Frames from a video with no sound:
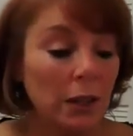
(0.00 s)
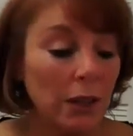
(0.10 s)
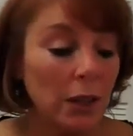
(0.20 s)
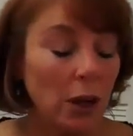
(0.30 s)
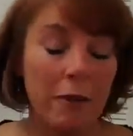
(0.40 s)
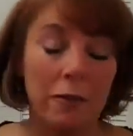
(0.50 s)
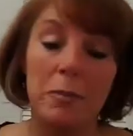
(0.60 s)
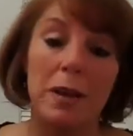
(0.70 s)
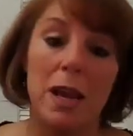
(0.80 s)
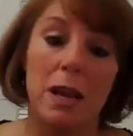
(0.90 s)

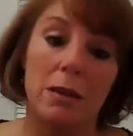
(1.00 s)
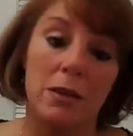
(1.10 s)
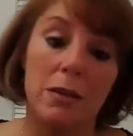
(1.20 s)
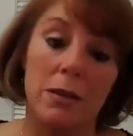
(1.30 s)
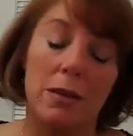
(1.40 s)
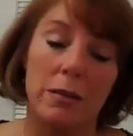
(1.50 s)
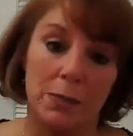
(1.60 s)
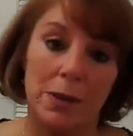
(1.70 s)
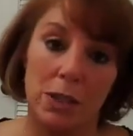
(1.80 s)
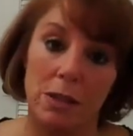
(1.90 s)
everybody on earth,
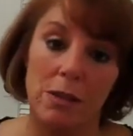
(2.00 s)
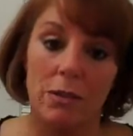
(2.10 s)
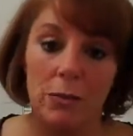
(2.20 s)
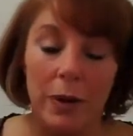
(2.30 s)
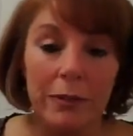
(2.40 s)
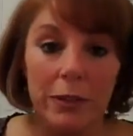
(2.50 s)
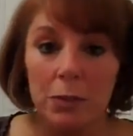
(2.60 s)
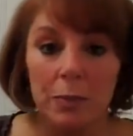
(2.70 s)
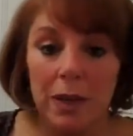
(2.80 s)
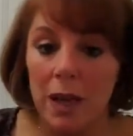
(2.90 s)
especially in the third
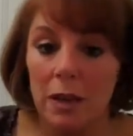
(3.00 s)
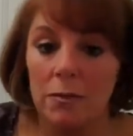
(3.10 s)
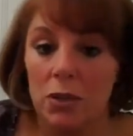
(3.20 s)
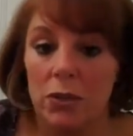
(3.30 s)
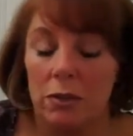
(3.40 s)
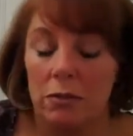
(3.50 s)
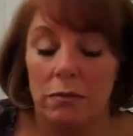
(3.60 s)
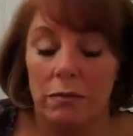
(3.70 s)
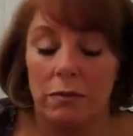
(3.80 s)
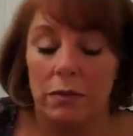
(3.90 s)
wavers, became just
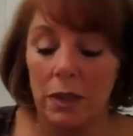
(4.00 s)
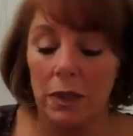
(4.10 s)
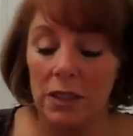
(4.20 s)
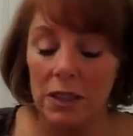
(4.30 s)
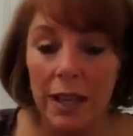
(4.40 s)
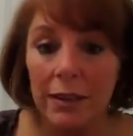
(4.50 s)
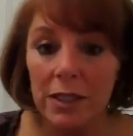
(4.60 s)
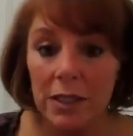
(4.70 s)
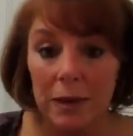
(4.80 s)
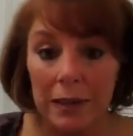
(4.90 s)
slaves
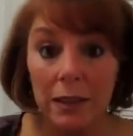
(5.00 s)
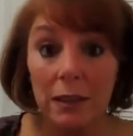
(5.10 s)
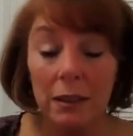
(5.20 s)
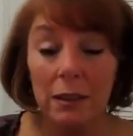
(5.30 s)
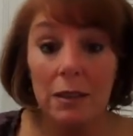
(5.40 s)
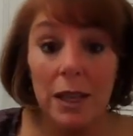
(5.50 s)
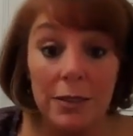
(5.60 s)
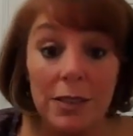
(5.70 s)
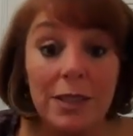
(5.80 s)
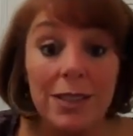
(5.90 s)
to money,
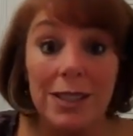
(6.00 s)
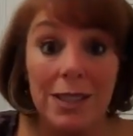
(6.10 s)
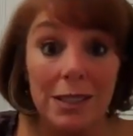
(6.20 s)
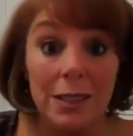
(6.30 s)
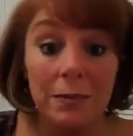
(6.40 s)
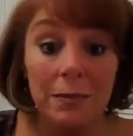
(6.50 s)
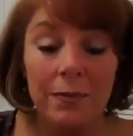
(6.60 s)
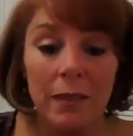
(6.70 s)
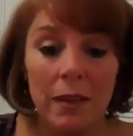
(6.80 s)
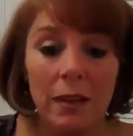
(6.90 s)
slaves mm-hmm. to the system,
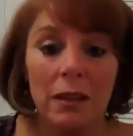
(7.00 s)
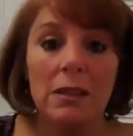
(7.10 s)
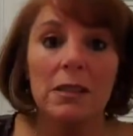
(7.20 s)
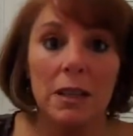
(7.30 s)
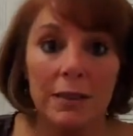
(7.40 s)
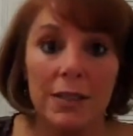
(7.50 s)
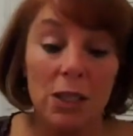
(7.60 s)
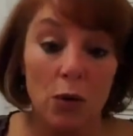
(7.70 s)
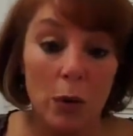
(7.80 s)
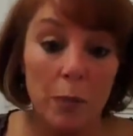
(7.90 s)
slaves
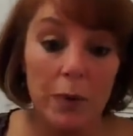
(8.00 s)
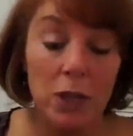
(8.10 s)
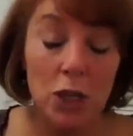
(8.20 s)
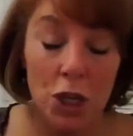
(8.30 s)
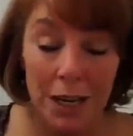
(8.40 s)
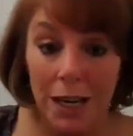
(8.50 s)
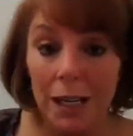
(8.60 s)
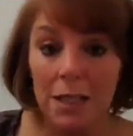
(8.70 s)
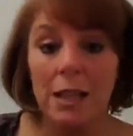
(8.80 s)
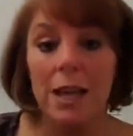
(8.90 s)
to corporate agenda,
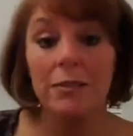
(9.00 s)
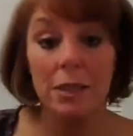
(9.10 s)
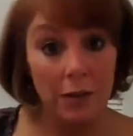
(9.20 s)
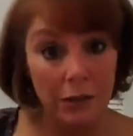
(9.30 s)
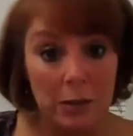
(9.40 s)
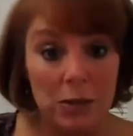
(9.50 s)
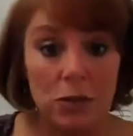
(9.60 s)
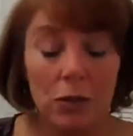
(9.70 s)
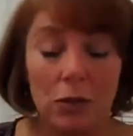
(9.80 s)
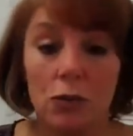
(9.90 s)
slaves to the
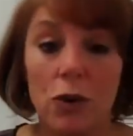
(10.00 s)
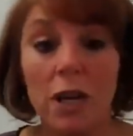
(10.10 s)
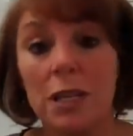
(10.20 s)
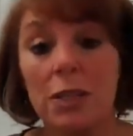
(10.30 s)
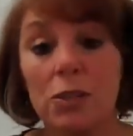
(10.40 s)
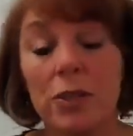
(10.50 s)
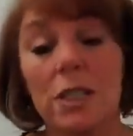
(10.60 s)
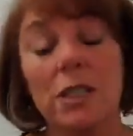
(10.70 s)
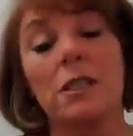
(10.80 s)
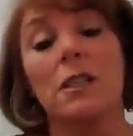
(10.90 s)
pharmaceutical drug
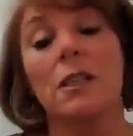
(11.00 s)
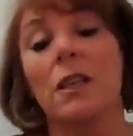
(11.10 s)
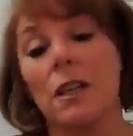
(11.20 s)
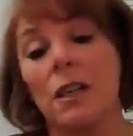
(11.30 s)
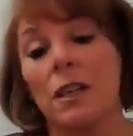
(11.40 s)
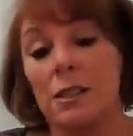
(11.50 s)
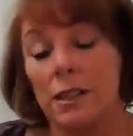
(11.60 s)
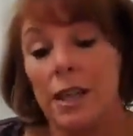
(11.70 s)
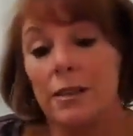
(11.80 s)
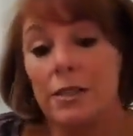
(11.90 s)
industries,
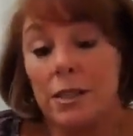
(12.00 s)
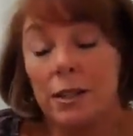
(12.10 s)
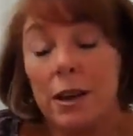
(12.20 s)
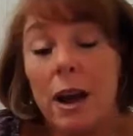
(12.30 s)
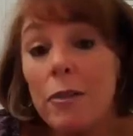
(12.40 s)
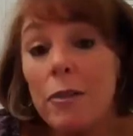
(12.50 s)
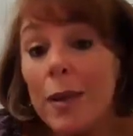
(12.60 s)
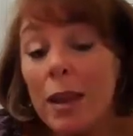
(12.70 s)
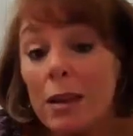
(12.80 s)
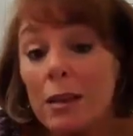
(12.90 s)
slaves to the
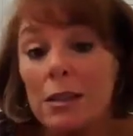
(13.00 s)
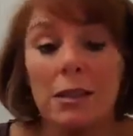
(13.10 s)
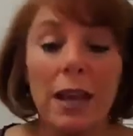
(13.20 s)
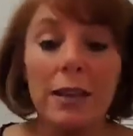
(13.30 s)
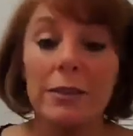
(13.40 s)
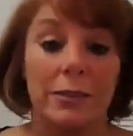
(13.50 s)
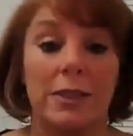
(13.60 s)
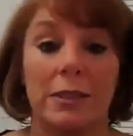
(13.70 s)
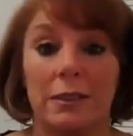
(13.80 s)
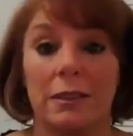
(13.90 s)
government, slaves.